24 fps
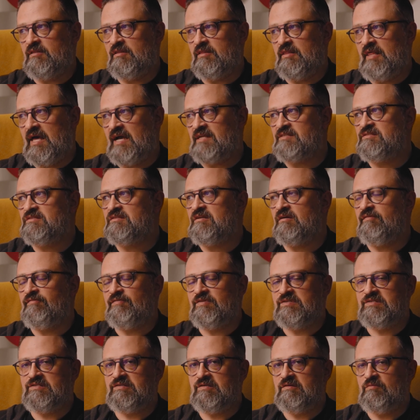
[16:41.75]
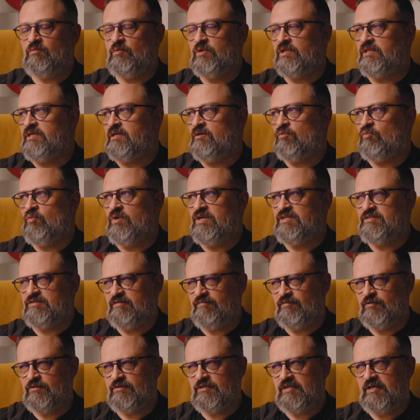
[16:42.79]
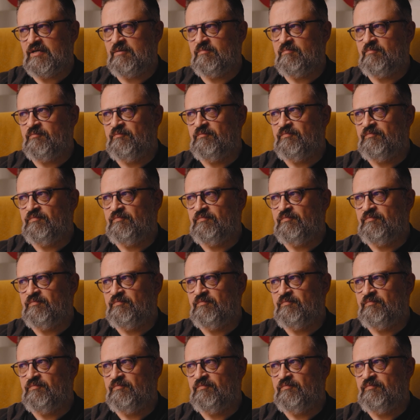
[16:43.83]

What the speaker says: that stuff is really a waste of your time.